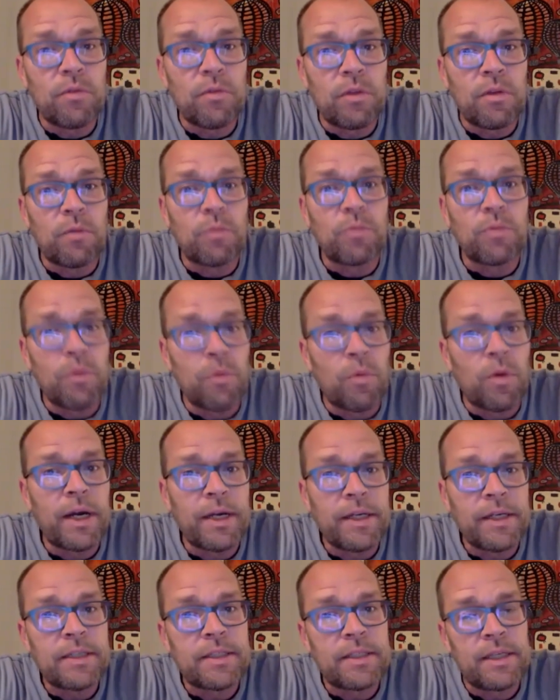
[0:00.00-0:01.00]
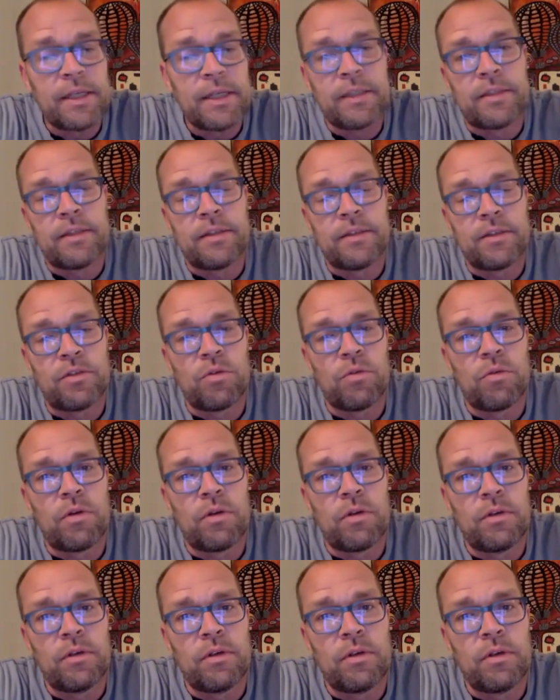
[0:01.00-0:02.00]
the wine estates and so
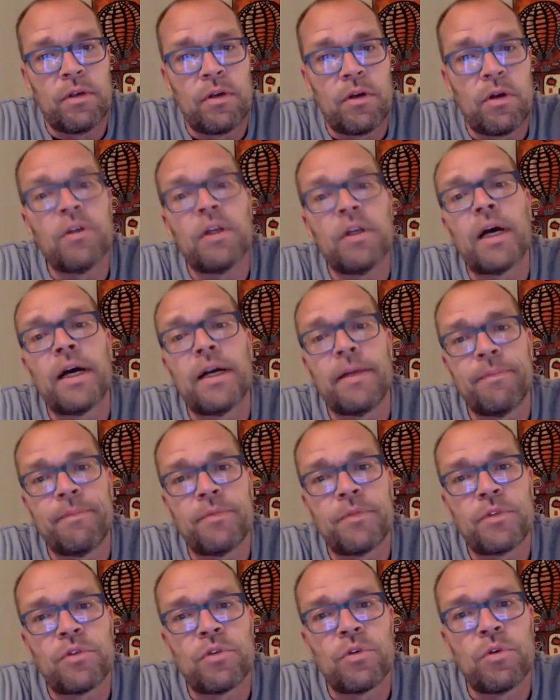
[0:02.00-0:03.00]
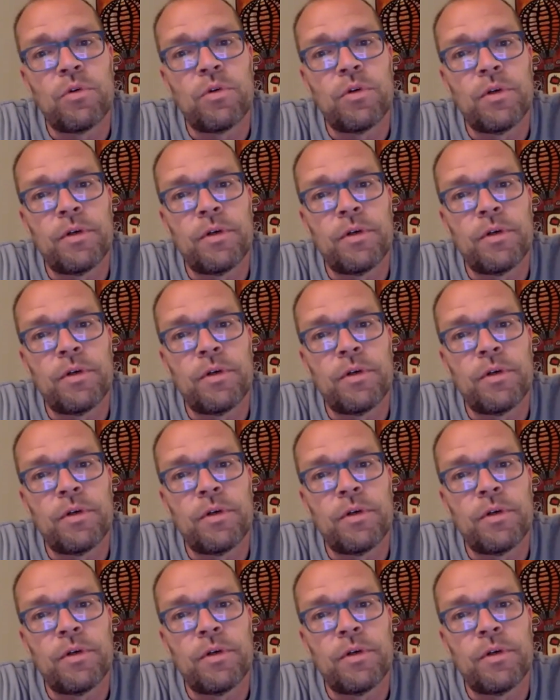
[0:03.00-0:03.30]
on online. So